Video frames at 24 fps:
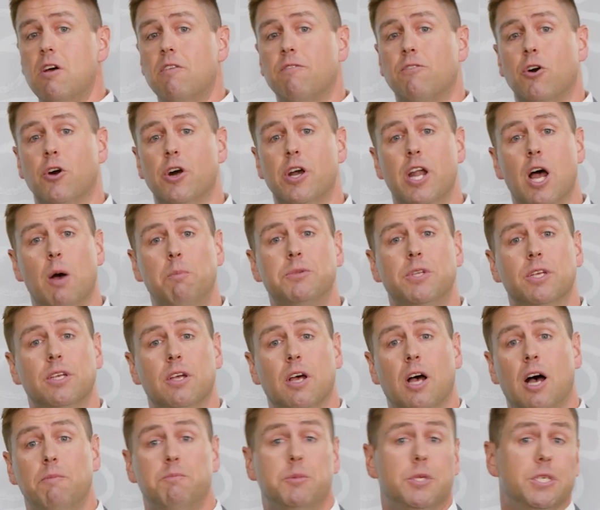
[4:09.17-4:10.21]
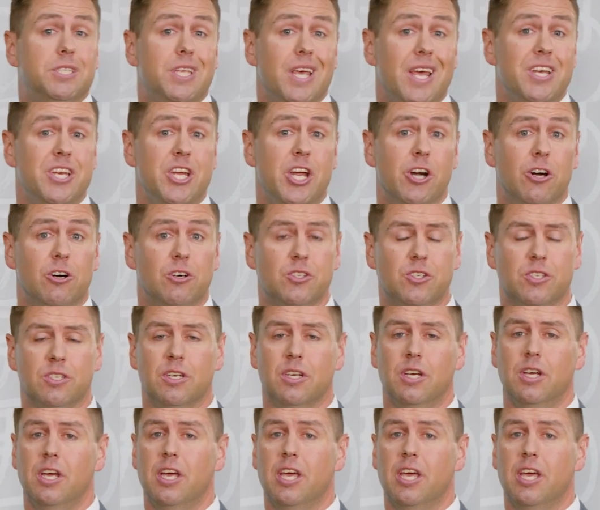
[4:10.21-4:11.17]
for an up to 10 years.